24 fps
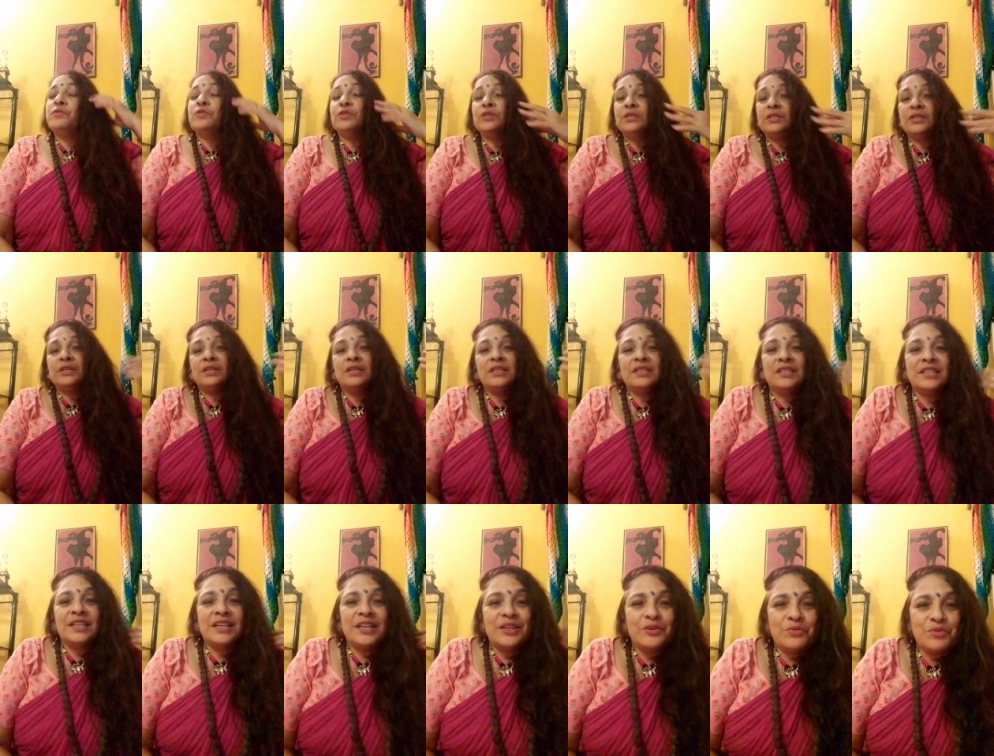
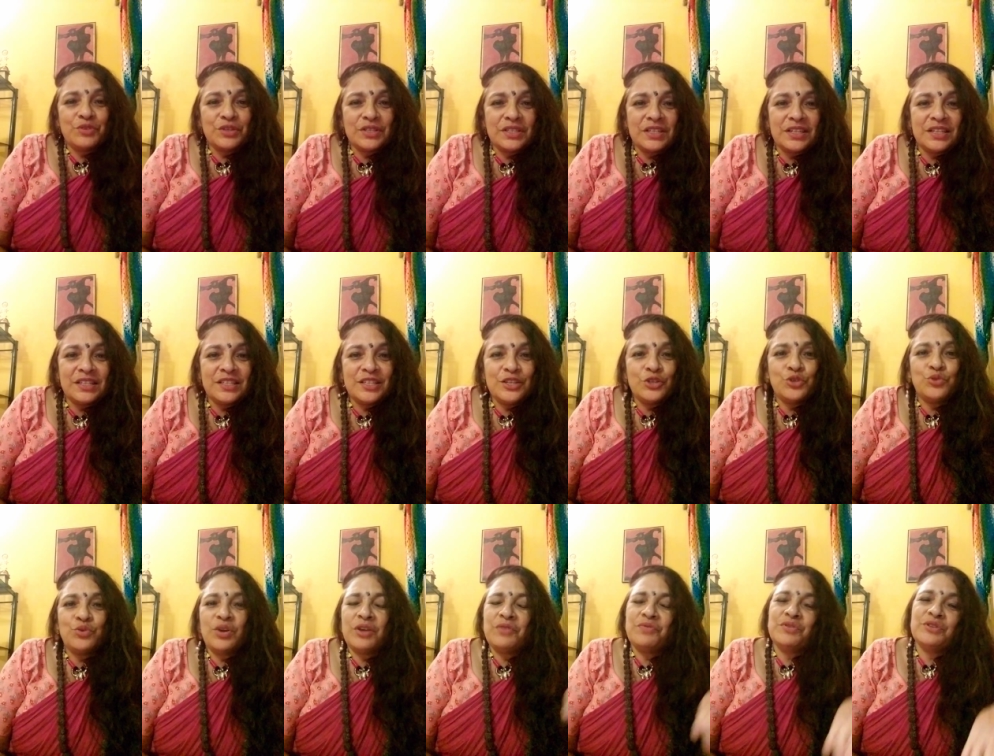Thursday.
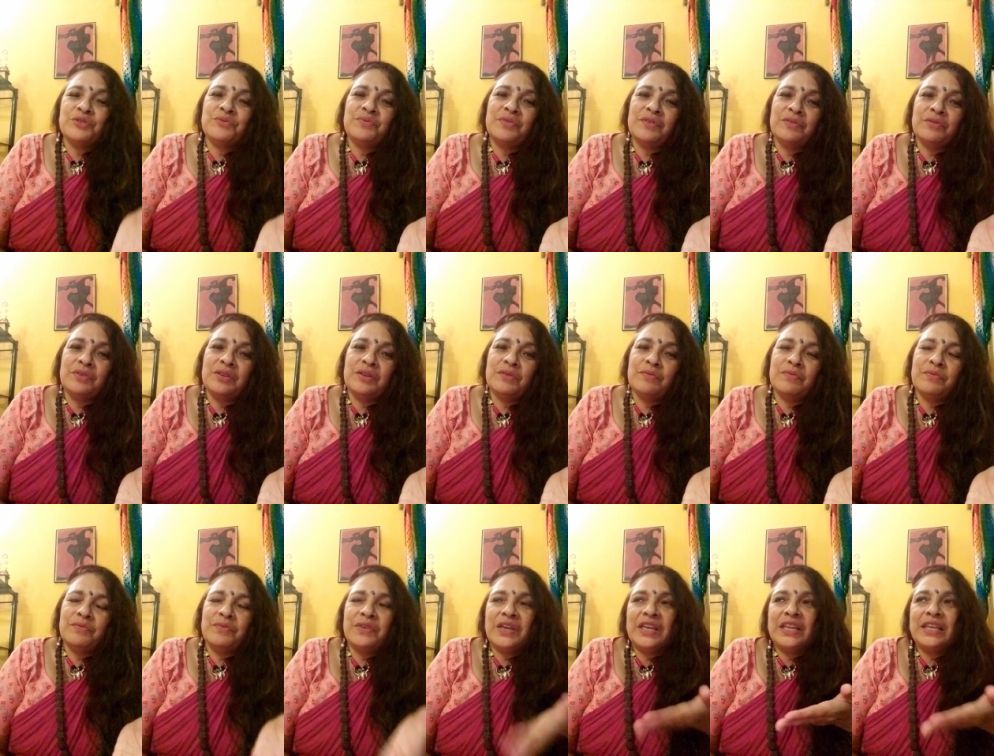So I was
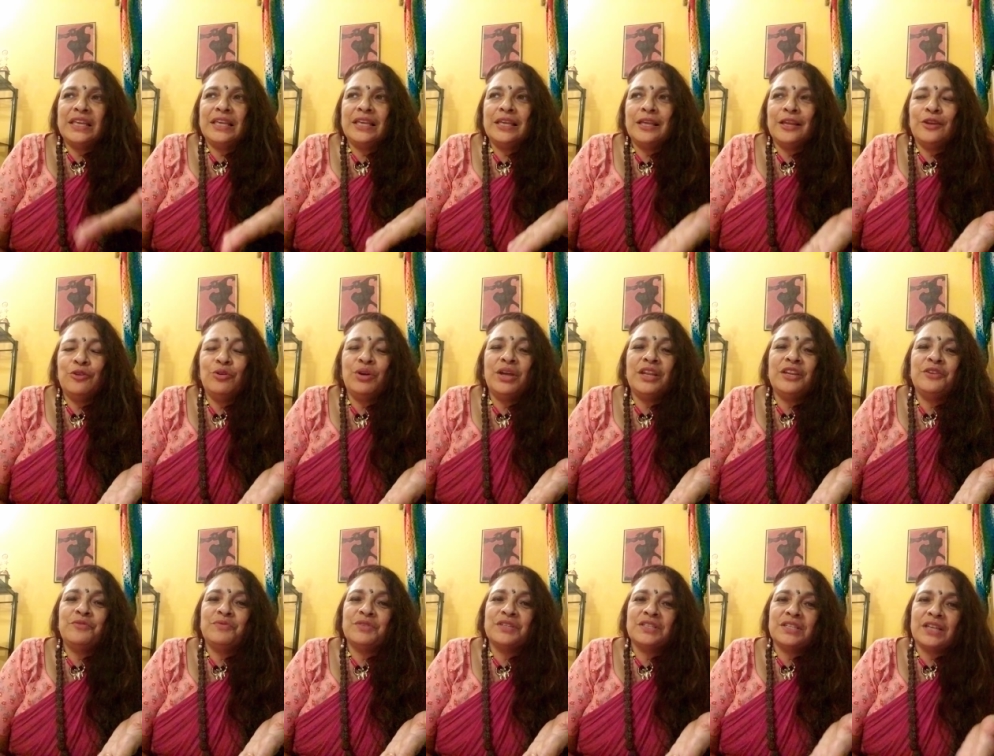wearing yellow, and
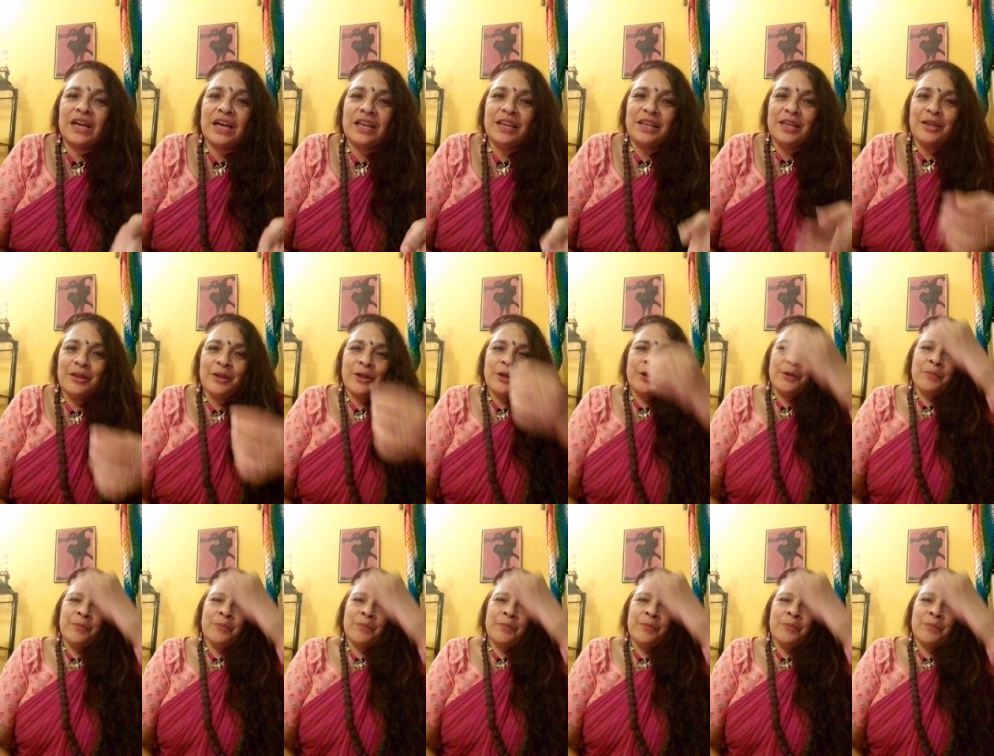it was sari.